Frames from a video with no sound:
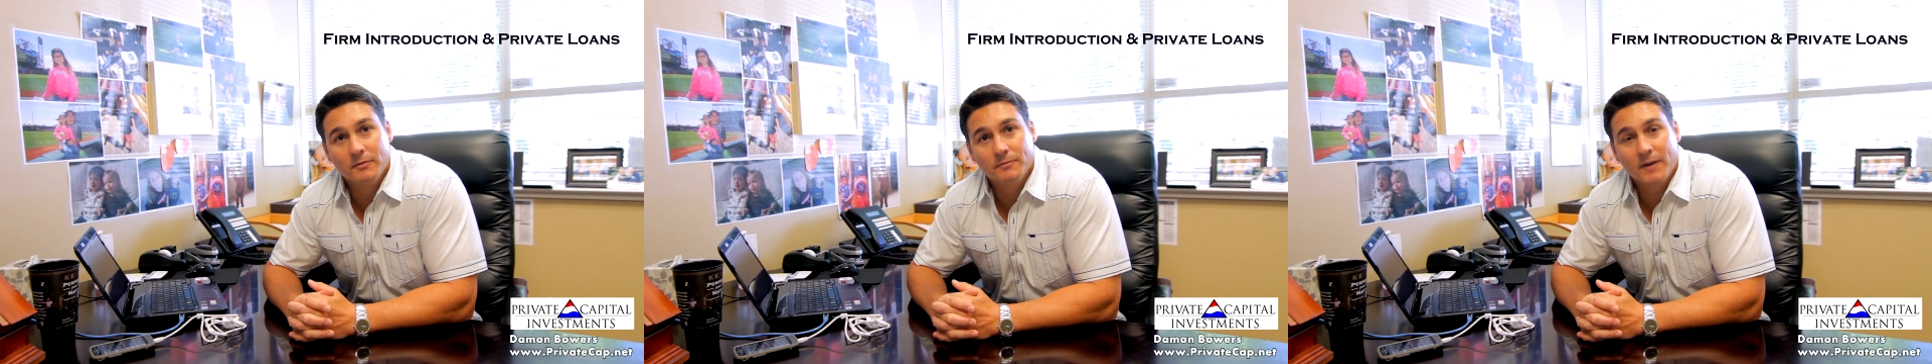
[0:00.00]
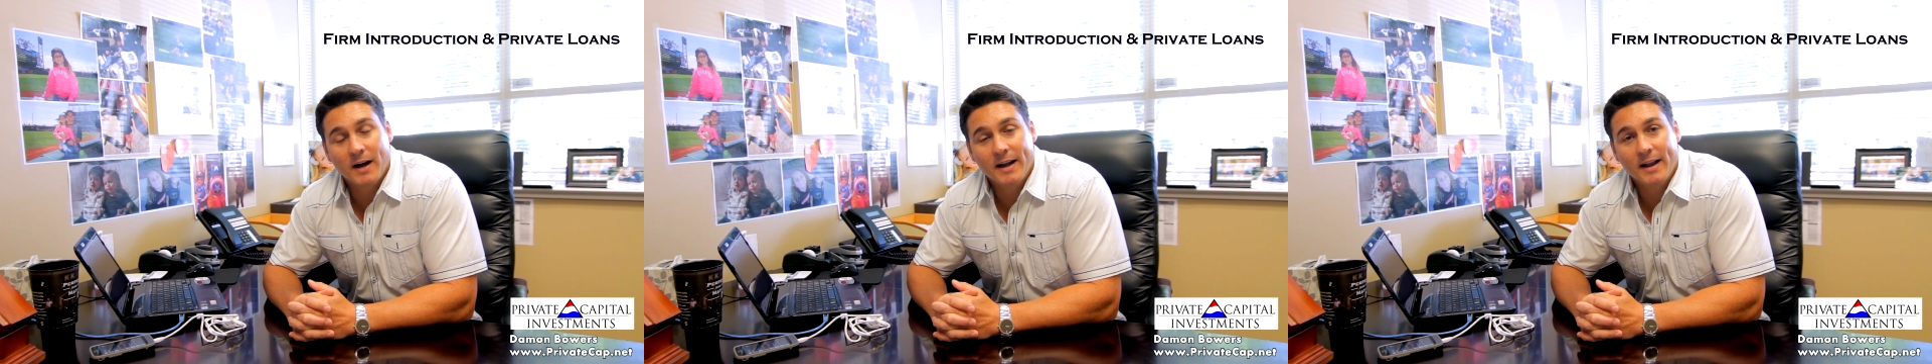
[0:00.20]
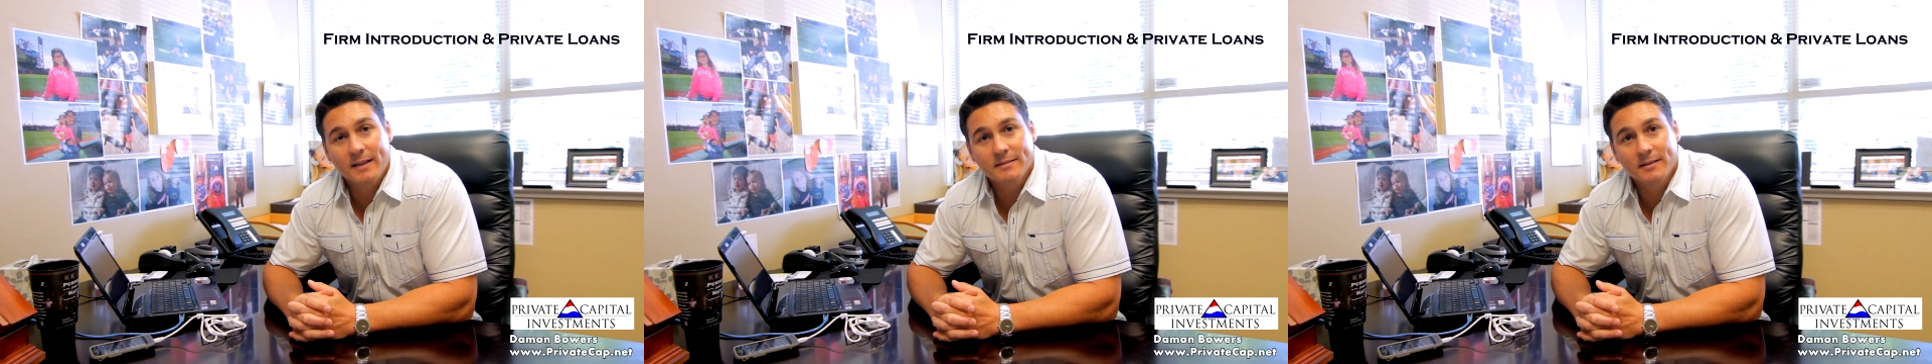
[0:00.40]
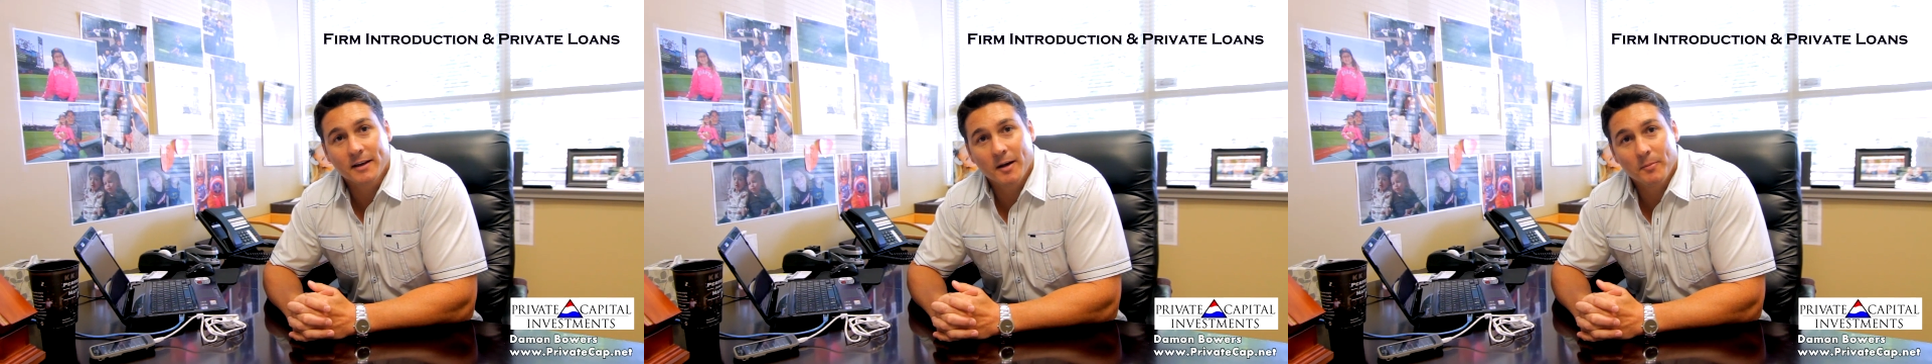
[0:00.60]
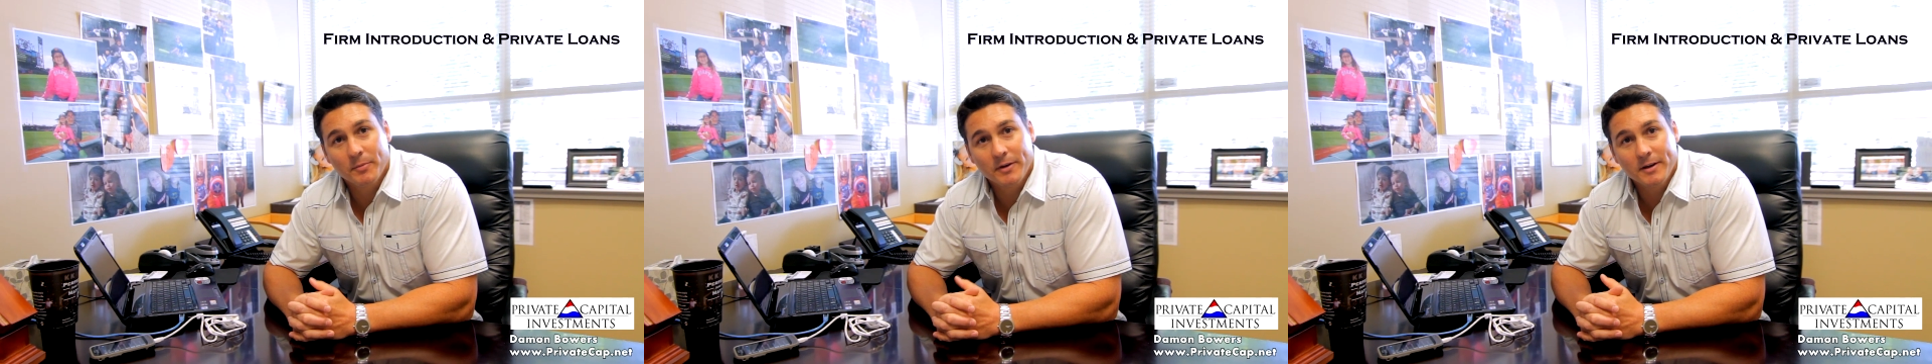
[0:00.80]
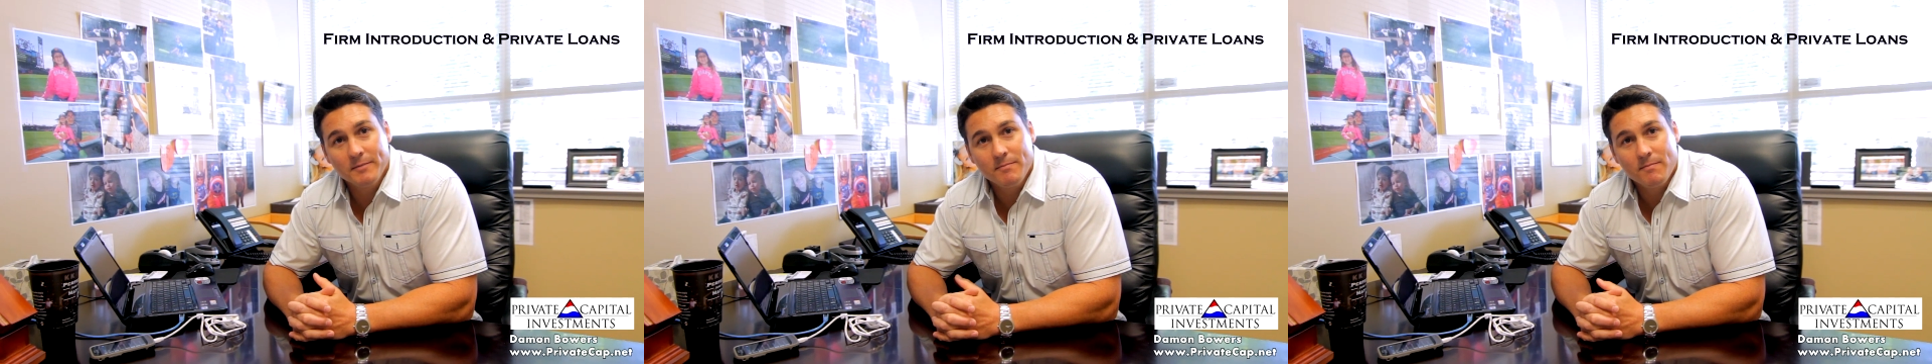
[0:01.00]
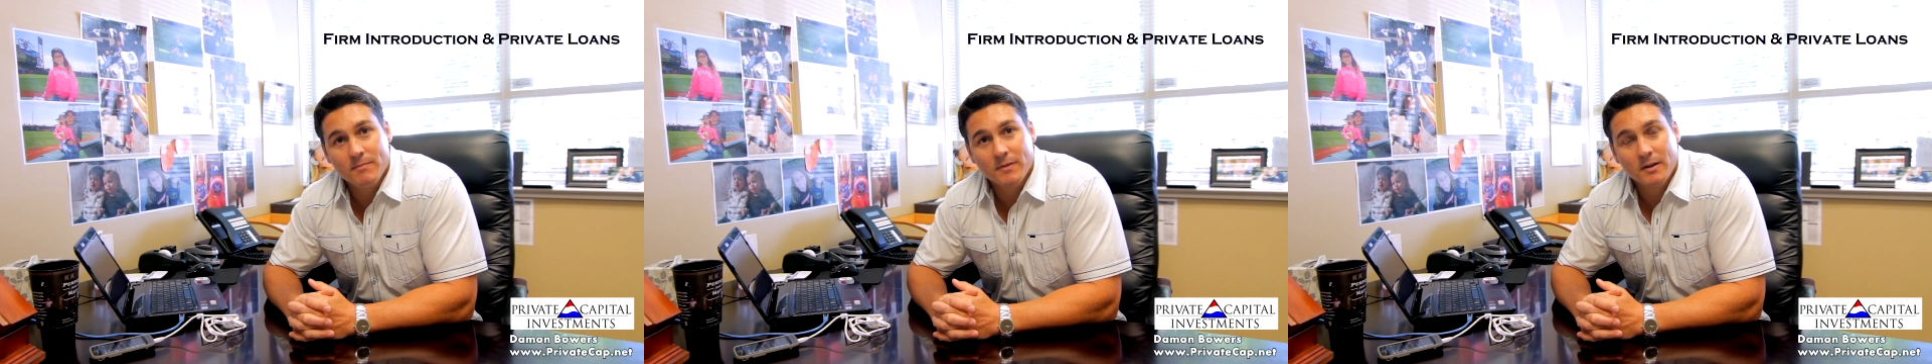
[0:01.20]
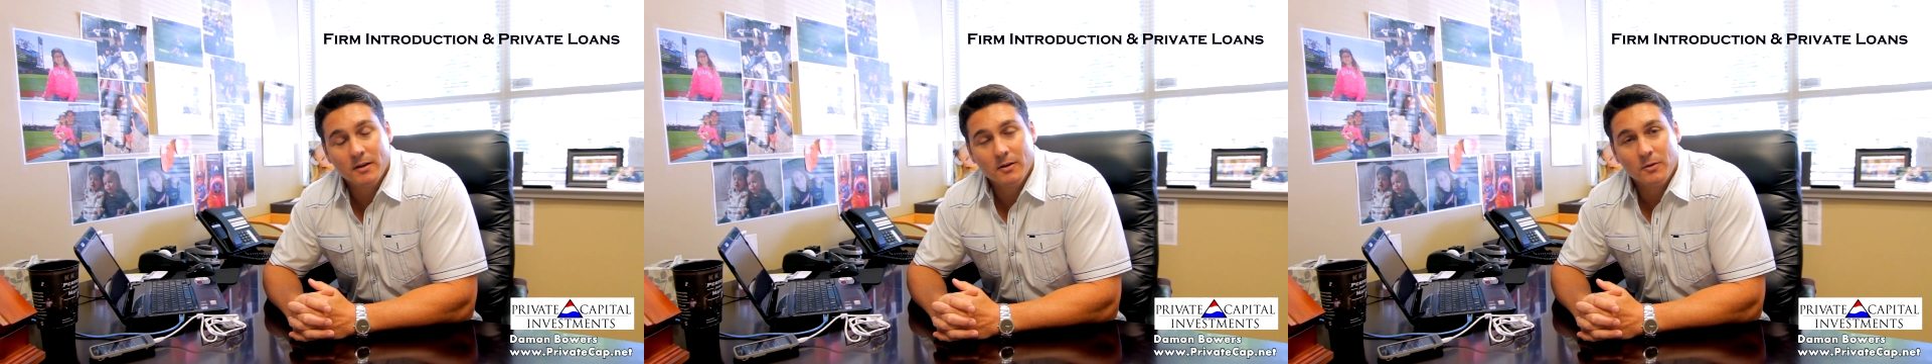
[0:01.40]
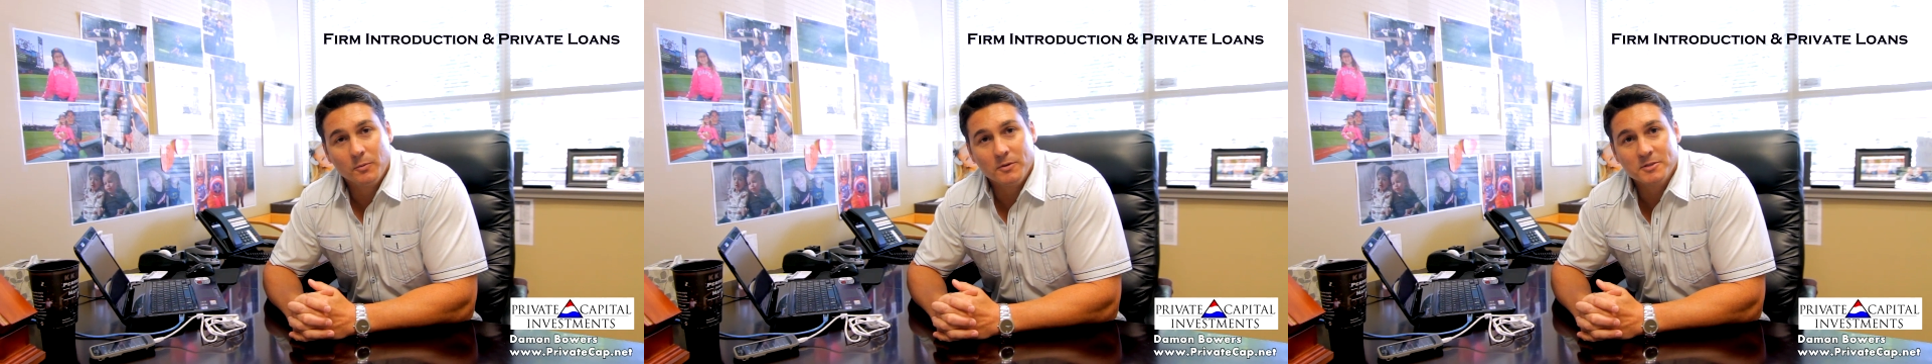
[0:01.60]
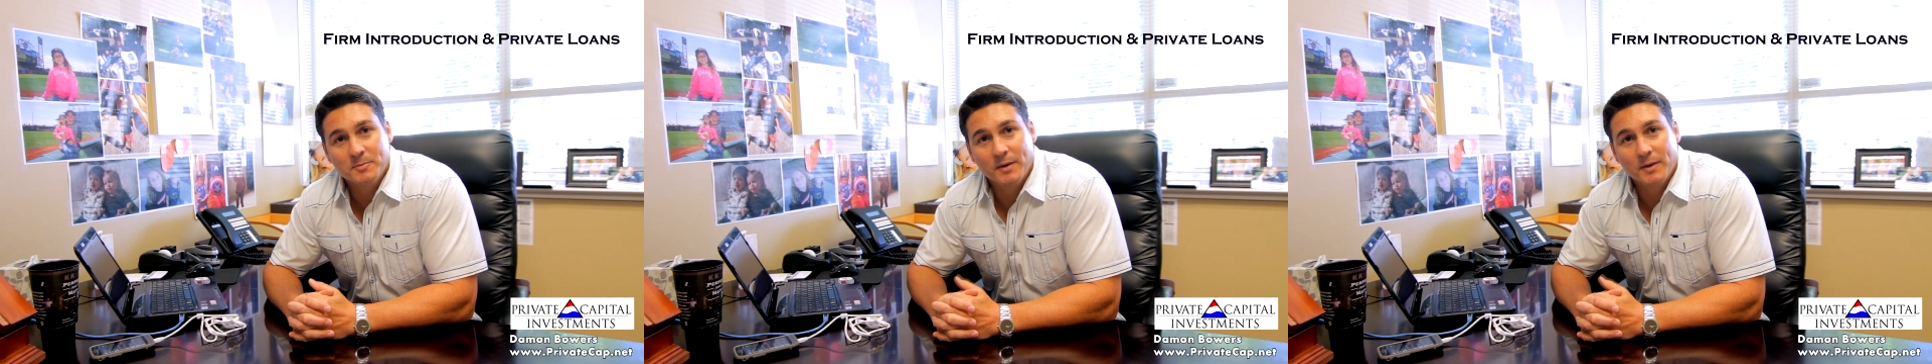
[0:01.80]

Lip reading: financing company. We